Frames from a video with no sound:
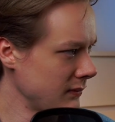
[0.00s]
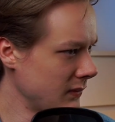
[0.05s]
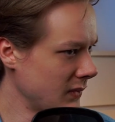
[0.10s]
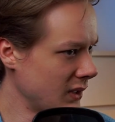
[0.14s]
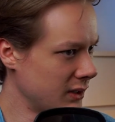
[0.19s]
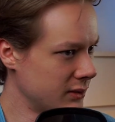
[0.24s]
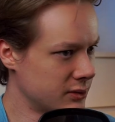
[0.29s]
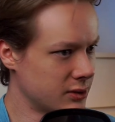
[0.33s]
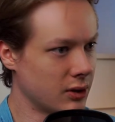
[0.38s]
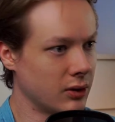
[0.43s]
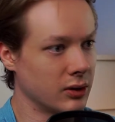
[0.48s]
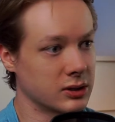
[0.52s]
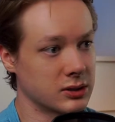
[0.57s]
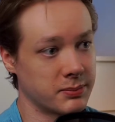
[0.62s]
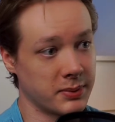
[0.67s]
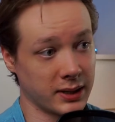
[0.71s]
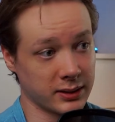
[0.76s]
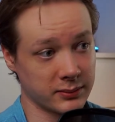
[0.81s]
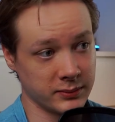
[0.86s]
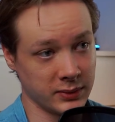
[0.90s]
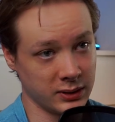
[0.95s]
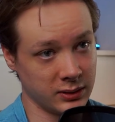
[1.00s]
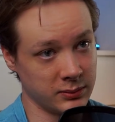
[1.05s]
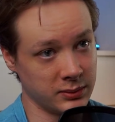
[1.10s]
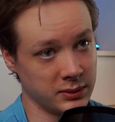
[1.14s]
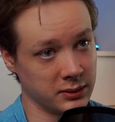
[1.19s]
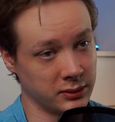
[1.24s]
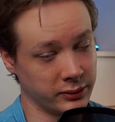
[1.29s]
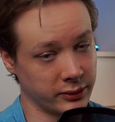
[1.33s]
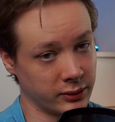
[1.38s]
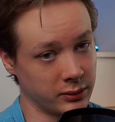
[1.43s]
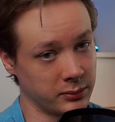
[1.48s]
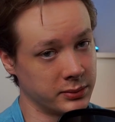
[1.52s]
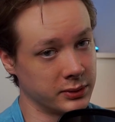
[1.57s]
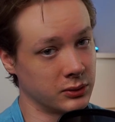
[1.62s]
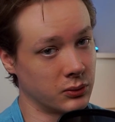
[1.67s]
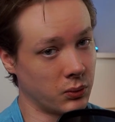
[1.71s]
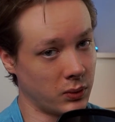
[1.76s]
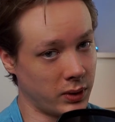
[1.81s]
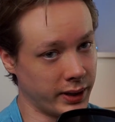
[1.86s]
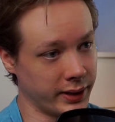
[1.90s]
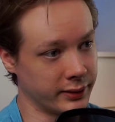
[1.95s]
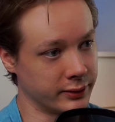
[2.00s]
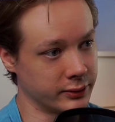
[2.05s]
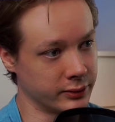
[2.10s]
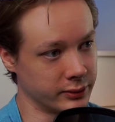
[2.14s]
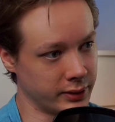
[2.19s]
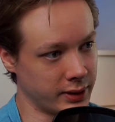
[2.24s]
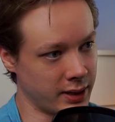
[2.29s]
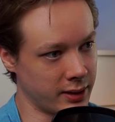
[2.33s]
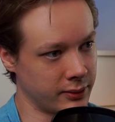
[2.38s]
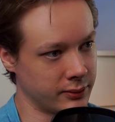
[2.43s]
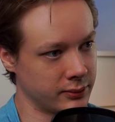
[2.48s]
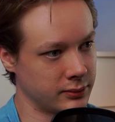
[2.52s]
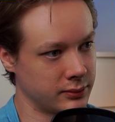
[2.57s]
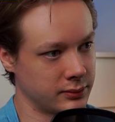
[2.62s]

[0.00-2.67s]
So expect me to be a little bit quieter now.